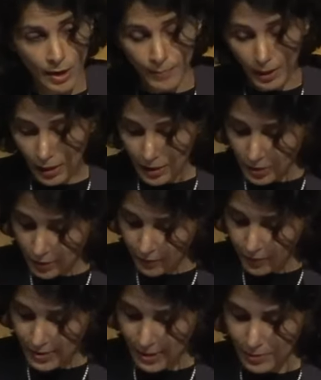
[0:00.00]
Biological
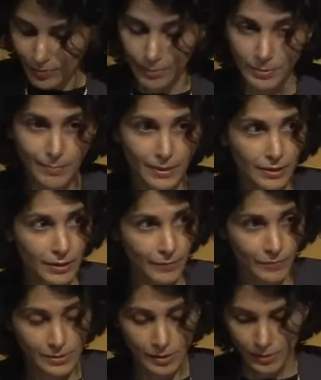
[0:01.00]
Physics from the American
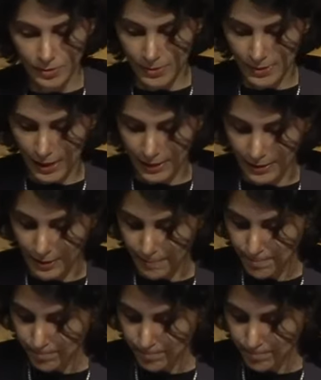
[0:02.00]
Physical Society.